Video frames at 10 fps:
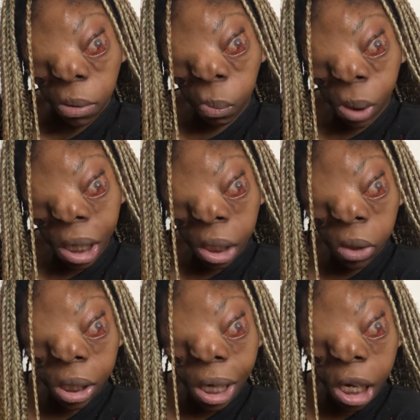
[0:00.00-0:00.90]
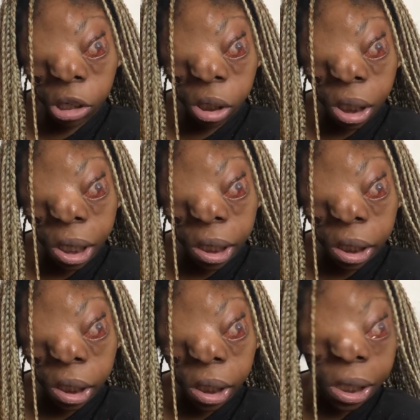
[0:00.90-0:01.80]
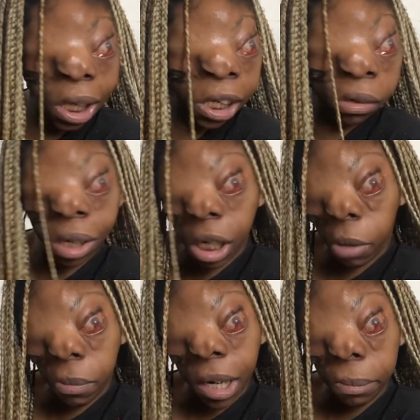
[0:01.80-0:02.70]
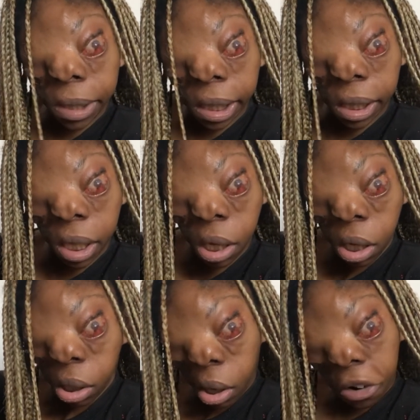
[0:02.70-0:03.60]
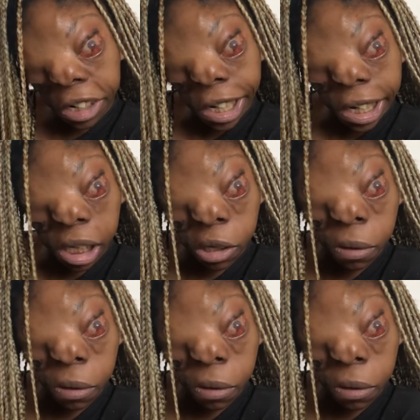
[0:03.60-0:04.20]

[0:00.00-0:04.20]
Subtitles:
when I know it's time to change, if I feel like I'm rambling, sorry guys.